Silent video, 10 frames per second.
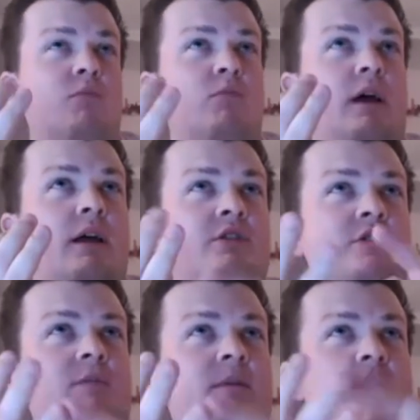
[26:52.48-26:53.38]
uh,
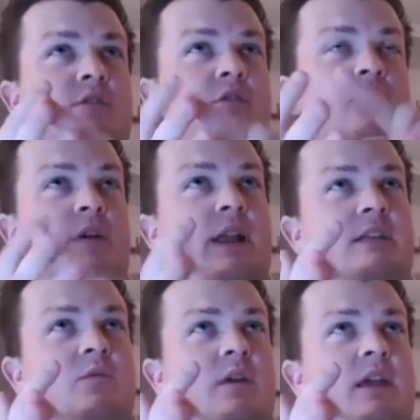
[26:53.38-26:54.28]
Tuesday, Wednesday, or three days
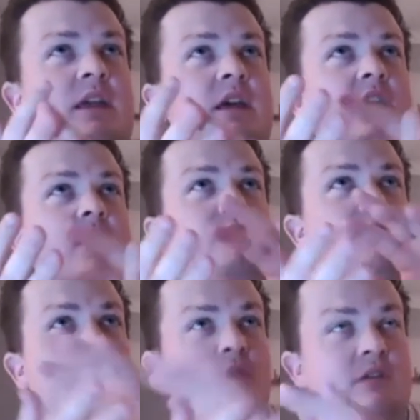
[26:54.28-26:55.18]
a week,
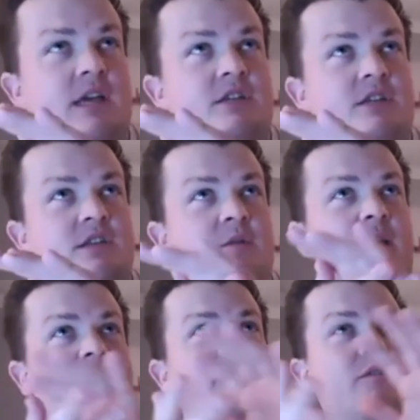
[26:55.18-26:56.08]
four sessions, and you want
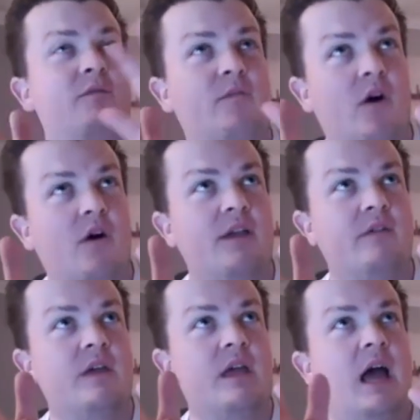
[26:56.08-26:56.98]
to get to the
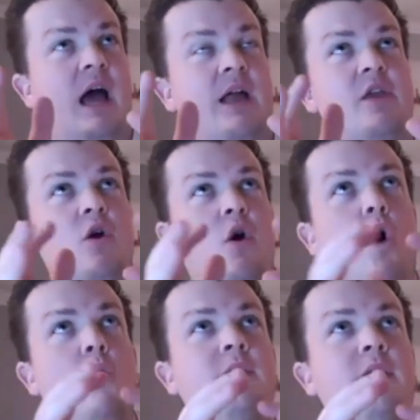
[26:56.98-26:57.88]
five and you
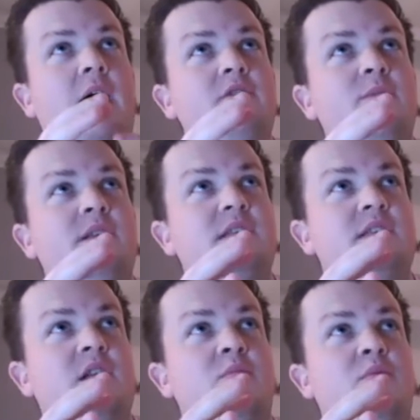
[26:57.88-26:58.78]
hope to have the business
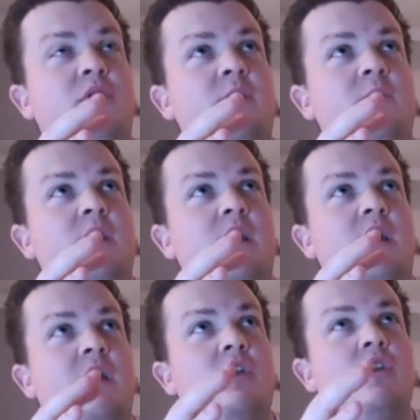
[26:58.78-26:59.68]
at a point where
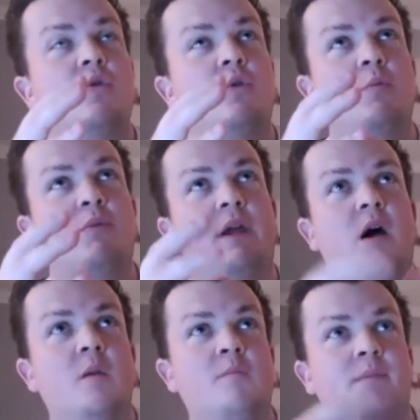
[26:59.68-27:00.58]
you can bring
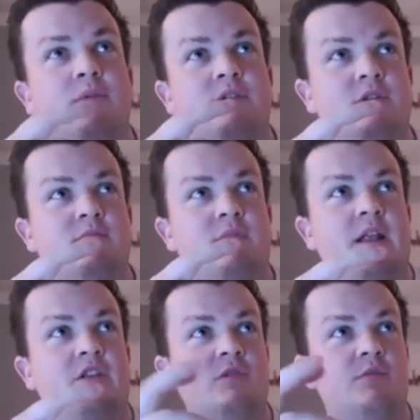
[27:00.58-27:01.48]
on people to
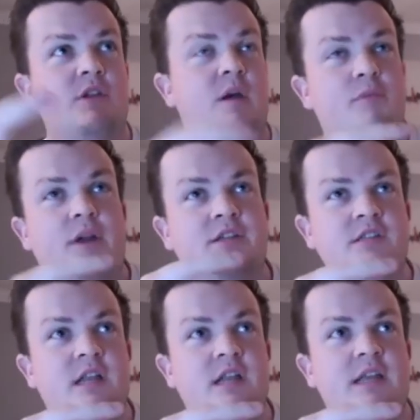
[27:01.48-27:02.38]
manage some of the operation
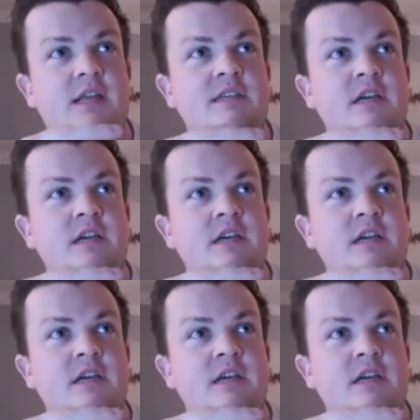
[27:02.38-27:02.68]
side of things.